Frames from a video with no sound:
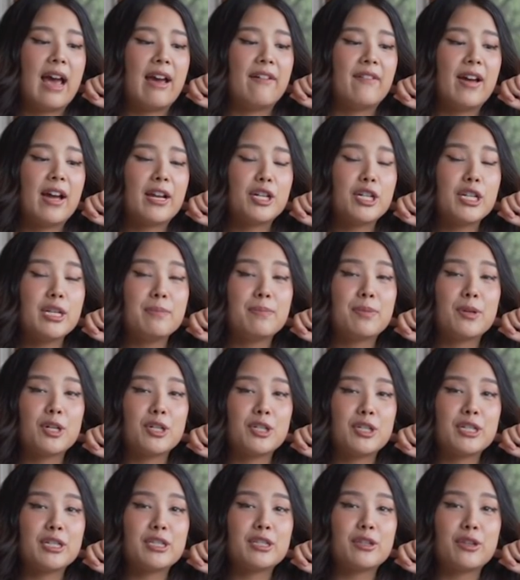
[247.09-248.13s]
I've actually
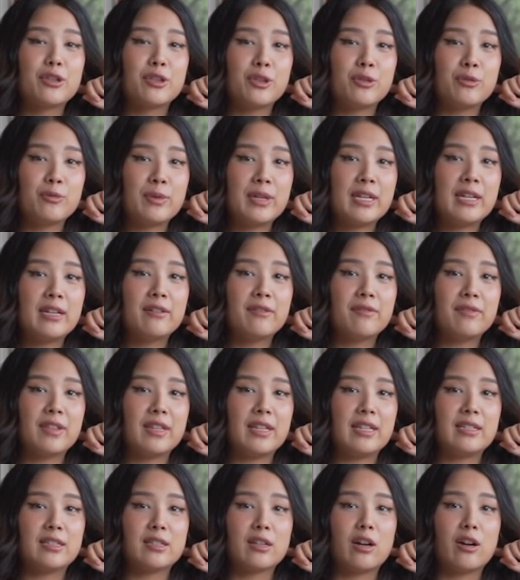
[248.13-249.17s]
purchased 3 of
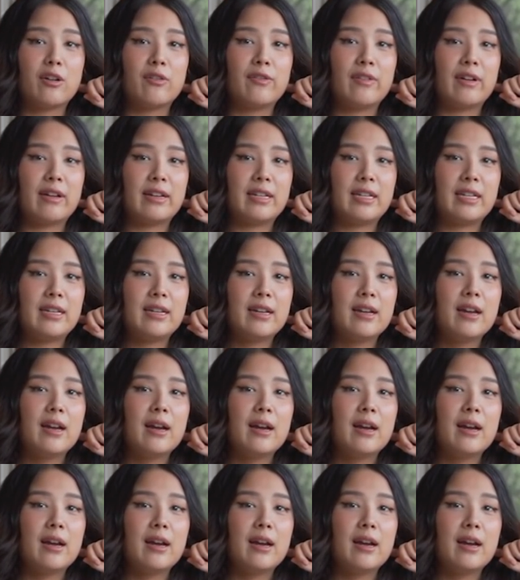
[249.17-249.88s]
these already,